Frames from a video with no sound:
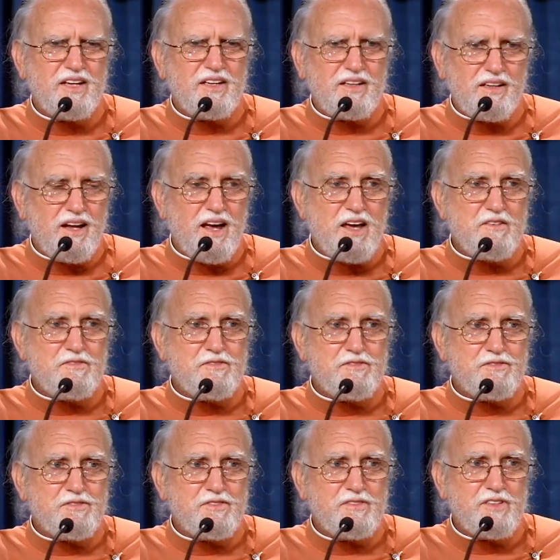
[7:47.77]

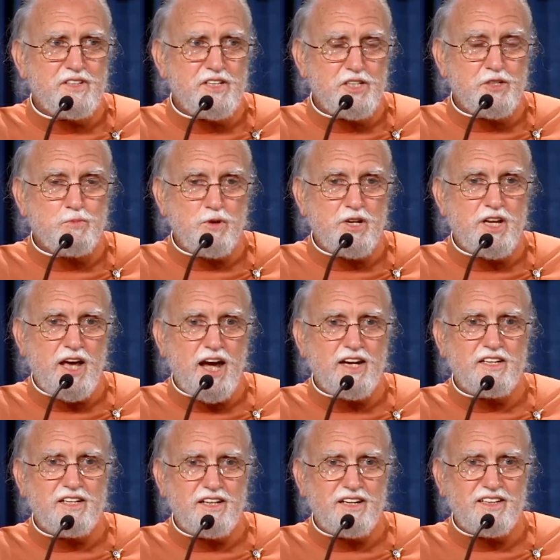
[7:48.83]
Life is pretty
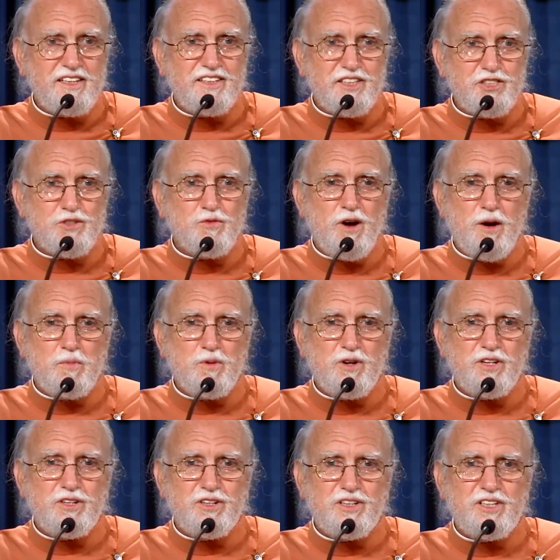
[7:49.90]
hectic in this
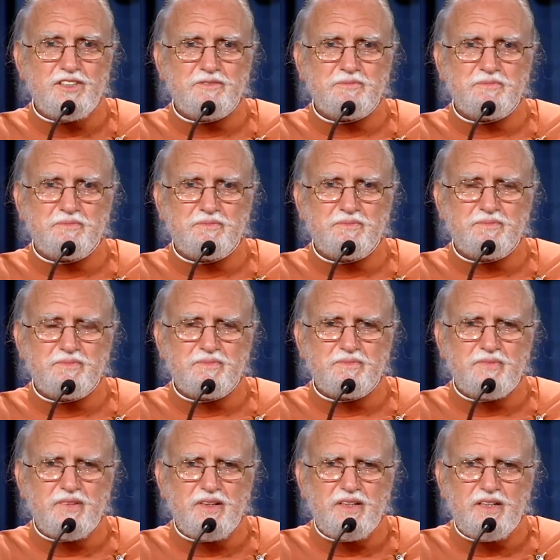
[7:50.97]
Dvapara Yuga.
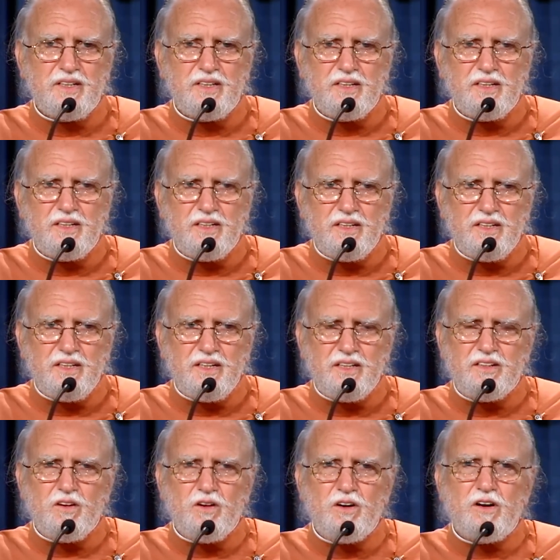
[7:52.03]

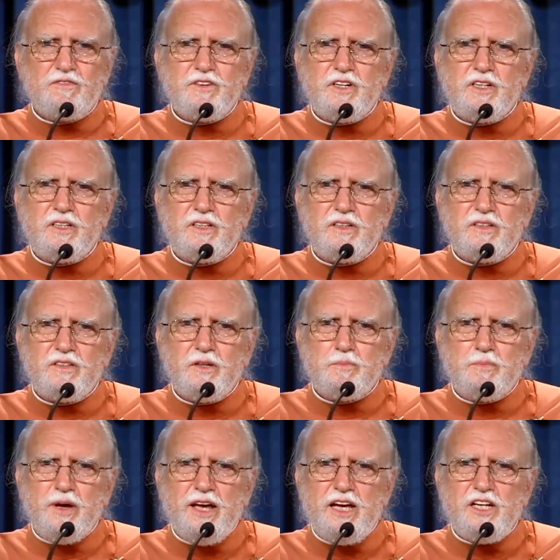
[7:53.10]
And often the
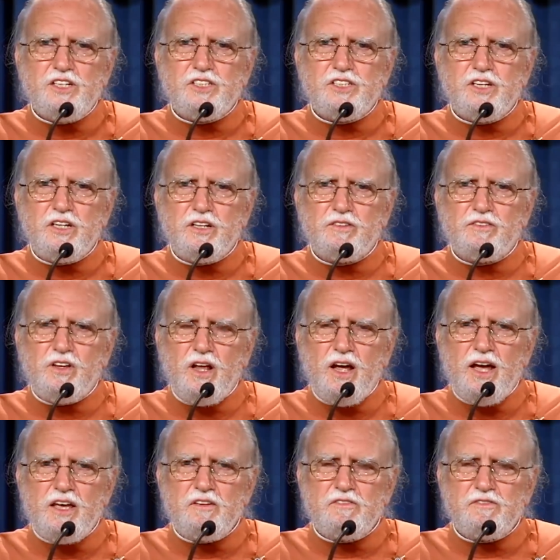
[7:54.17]
pace of
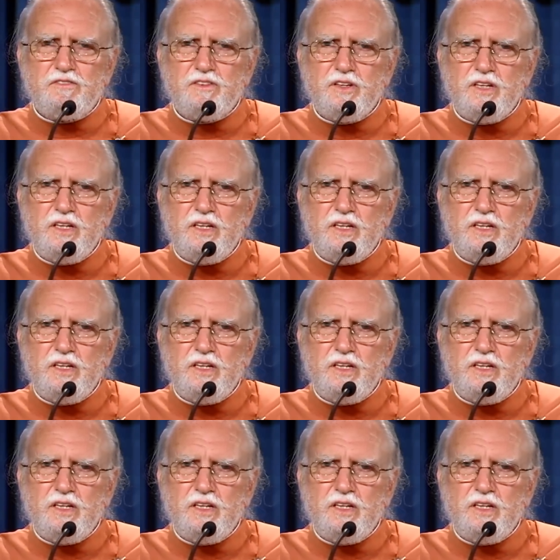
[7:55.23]
life